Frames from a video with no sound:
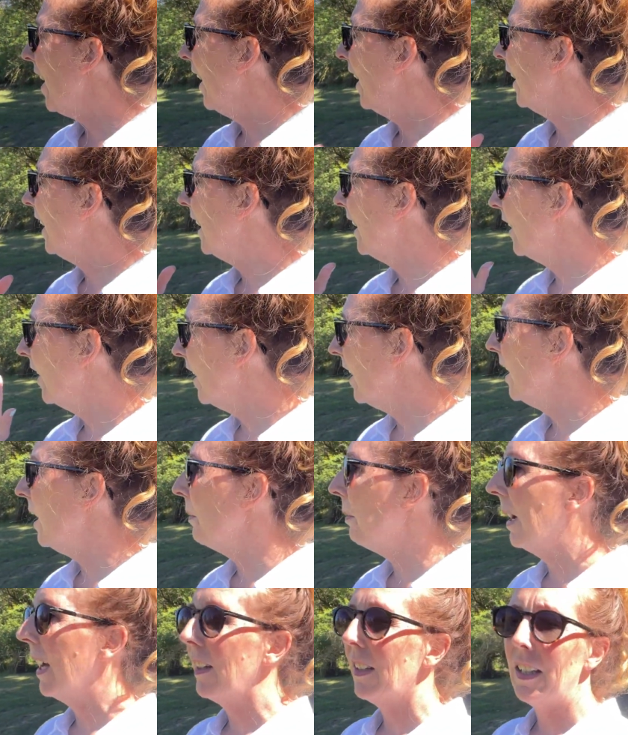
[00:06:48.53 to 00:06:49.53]
in thinking
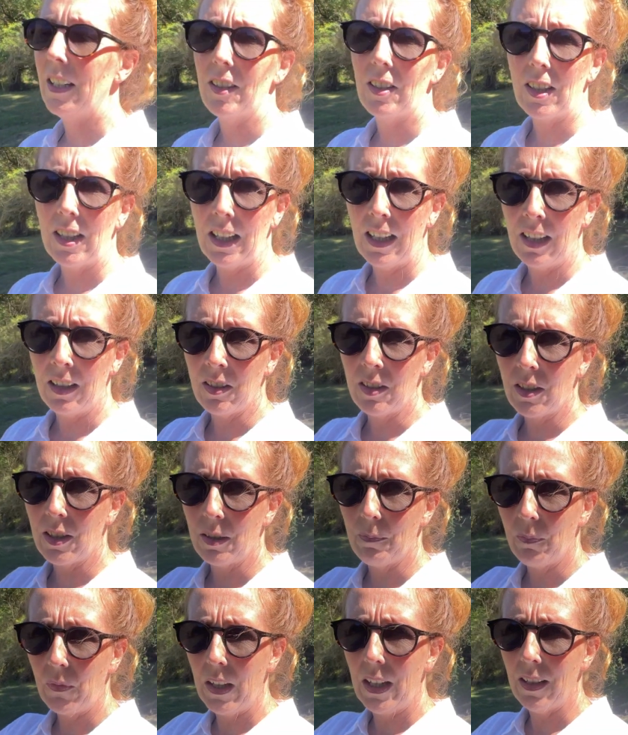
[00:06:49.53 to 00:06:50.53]
about these things,
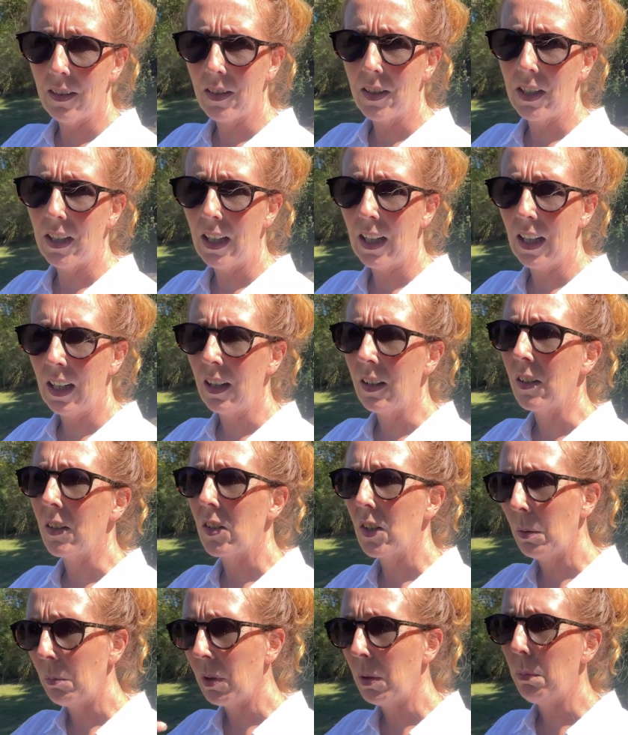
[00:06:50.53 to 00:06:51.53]
in seeing
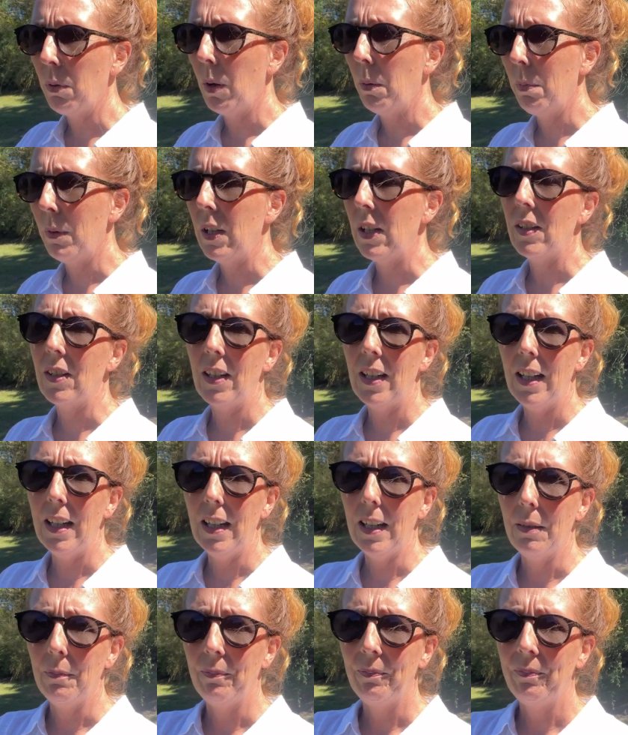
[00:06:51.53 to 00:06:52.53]
some of the properties
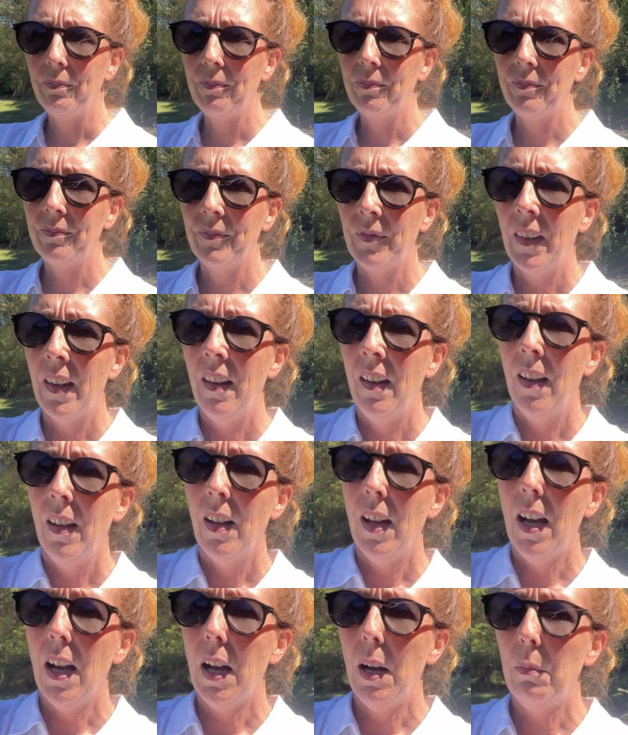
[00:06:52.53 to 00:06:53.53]
here.
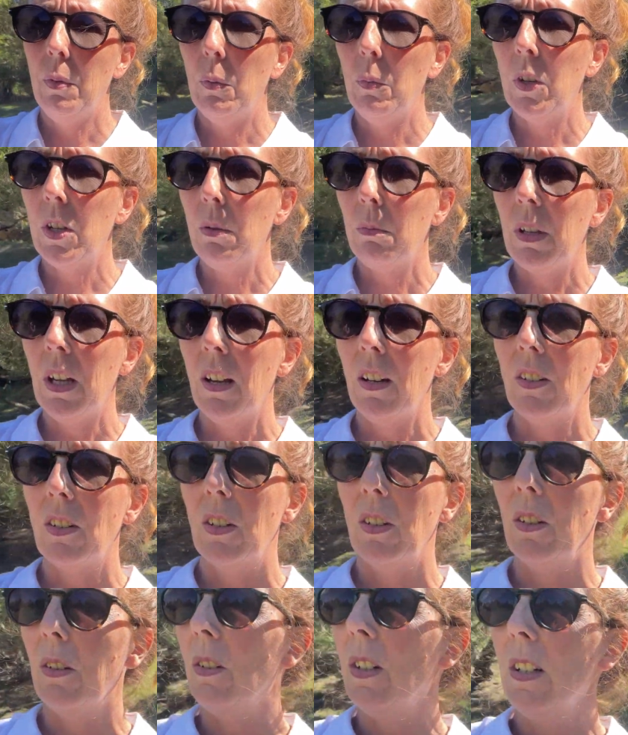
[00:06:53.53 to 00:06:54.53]
But what I'm going to
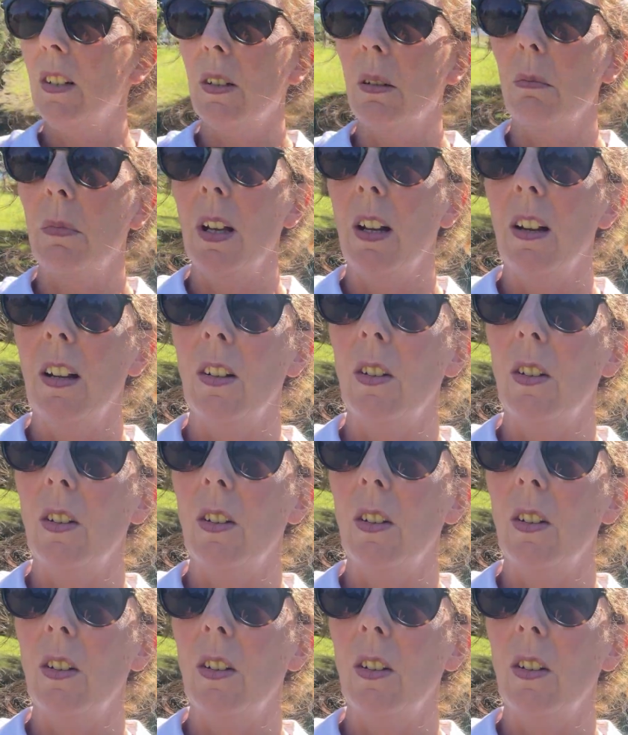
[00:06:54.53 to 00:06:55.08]
do is I'm going